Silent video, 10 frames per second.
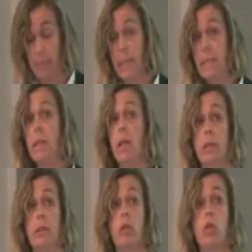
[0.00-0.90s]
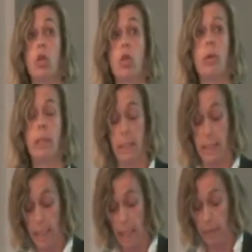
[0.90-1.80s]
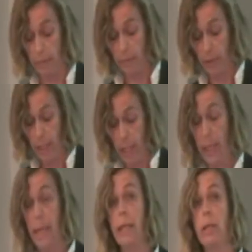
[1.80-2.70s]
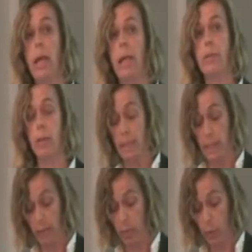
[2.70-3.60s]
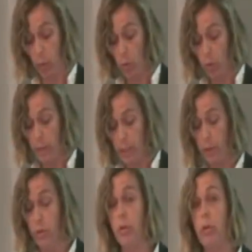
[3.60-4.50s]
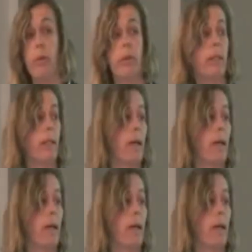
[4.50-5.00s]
is not new in itself. And as you can see from the quote here, Norman,